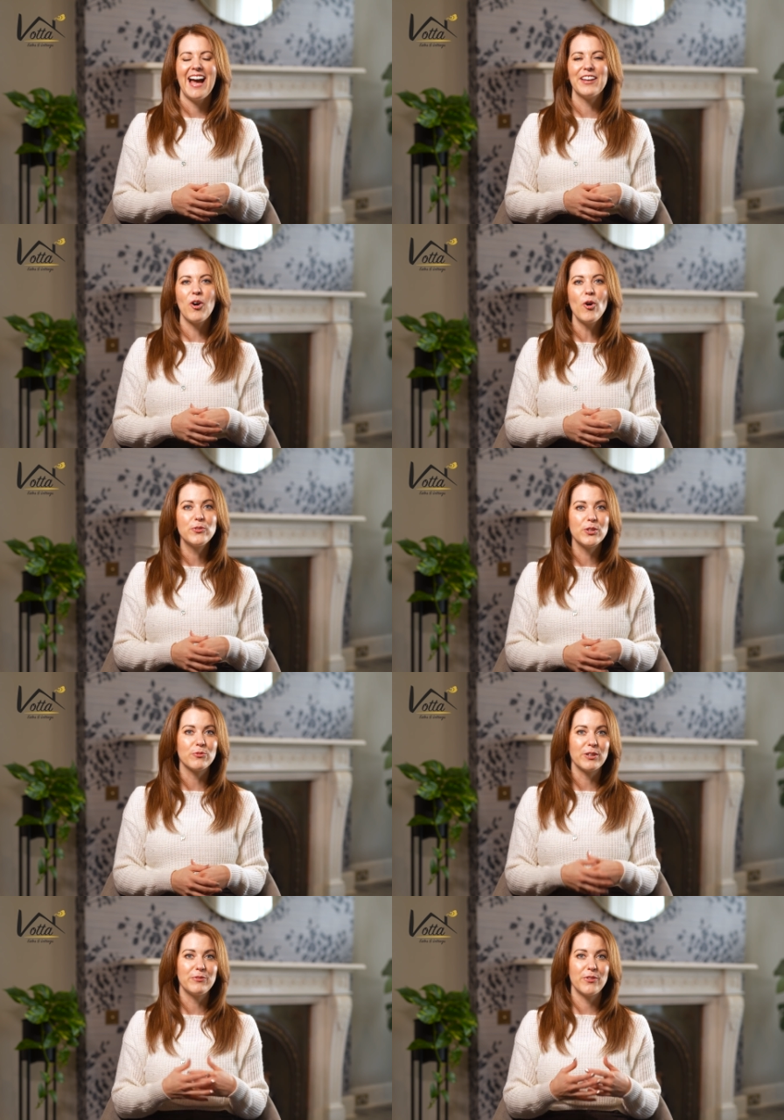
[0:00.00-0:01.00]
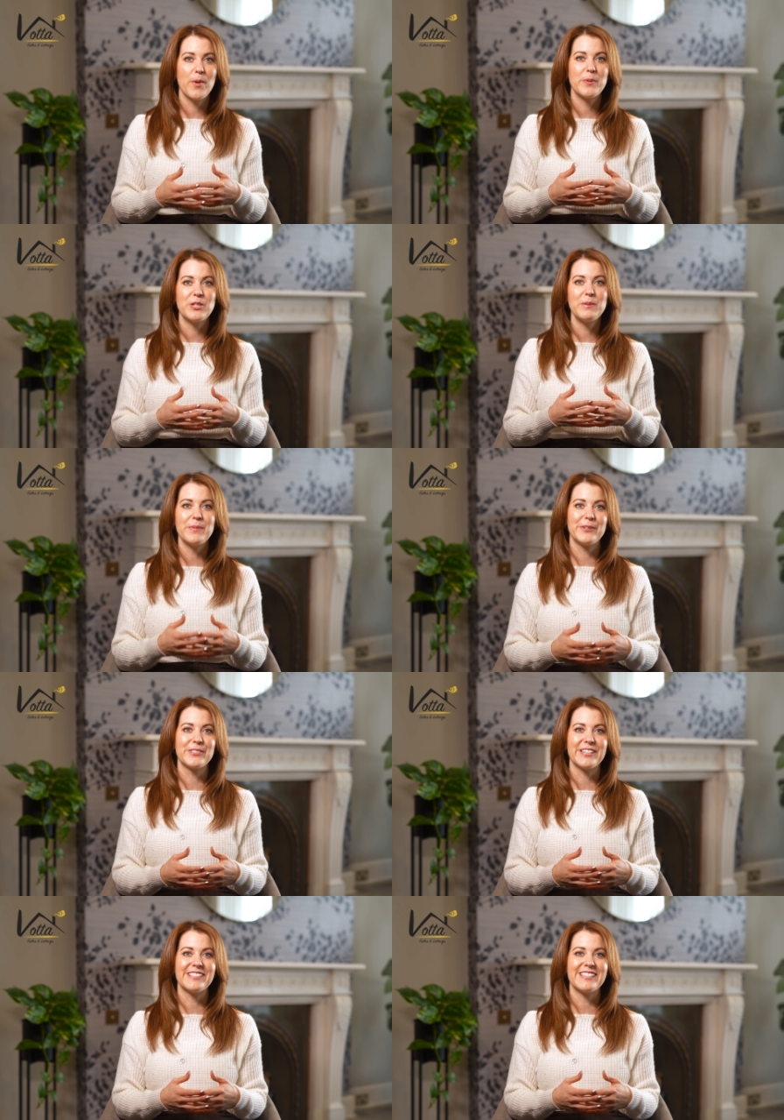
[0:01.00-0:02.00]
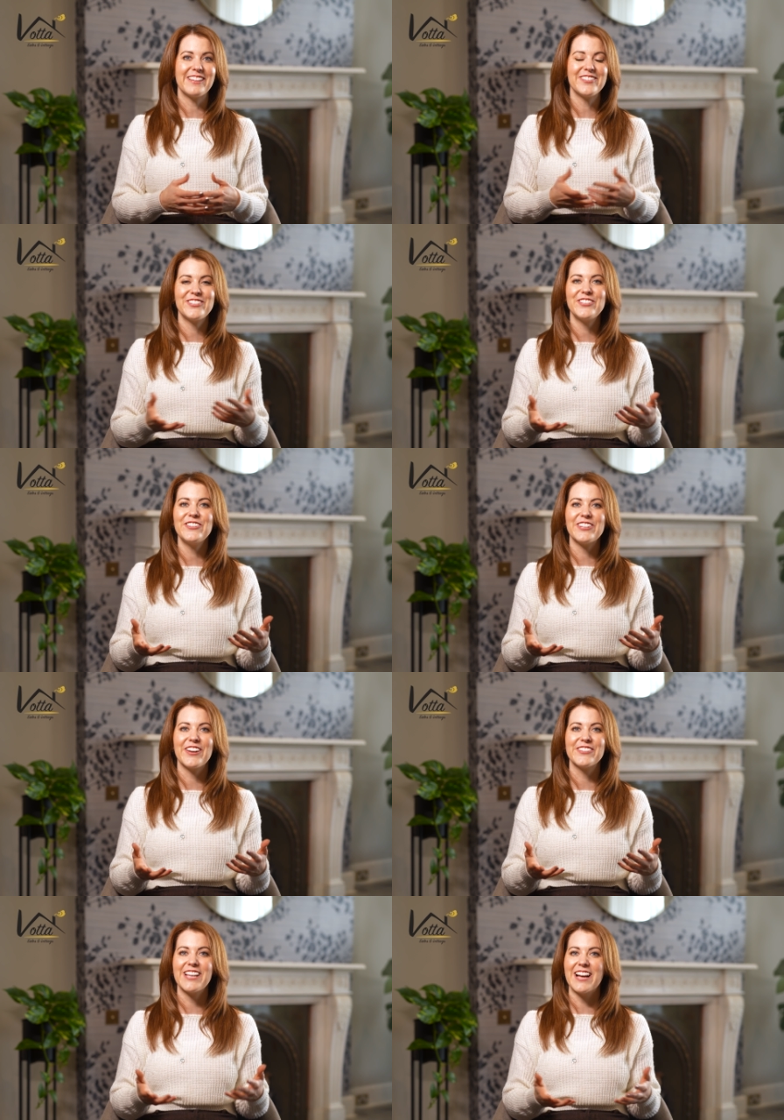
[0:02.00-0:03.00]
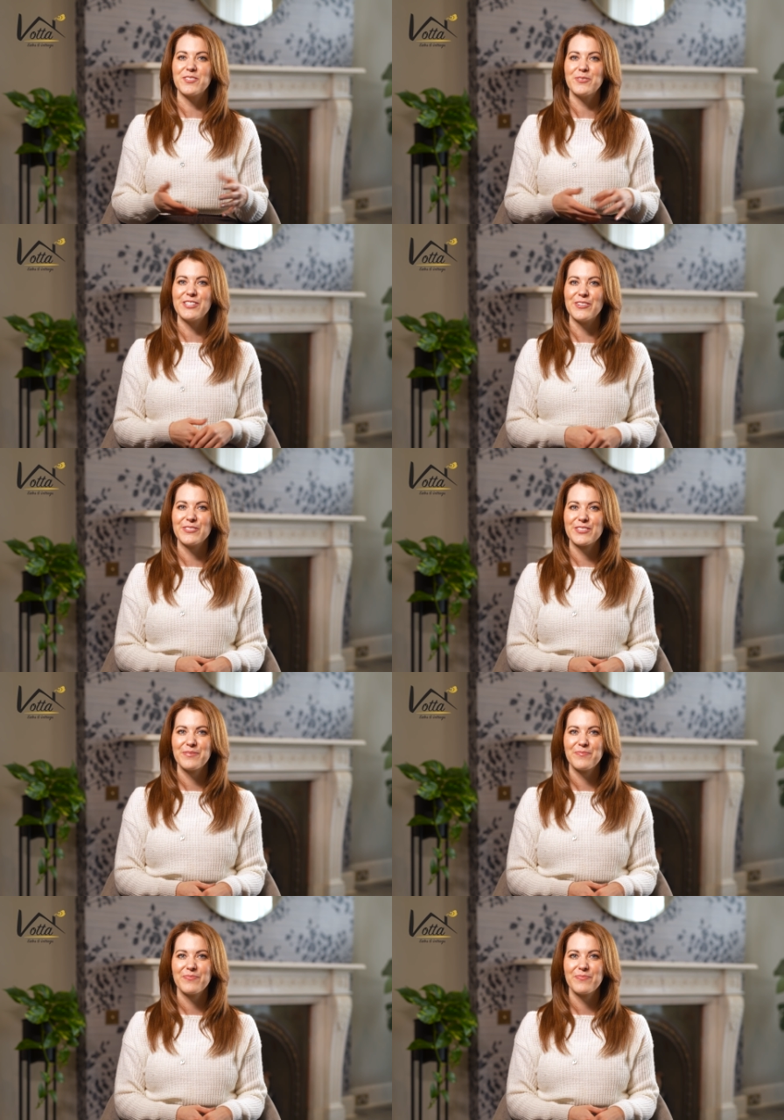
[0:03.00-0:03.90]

and often refurbishing buildings and studios as a result.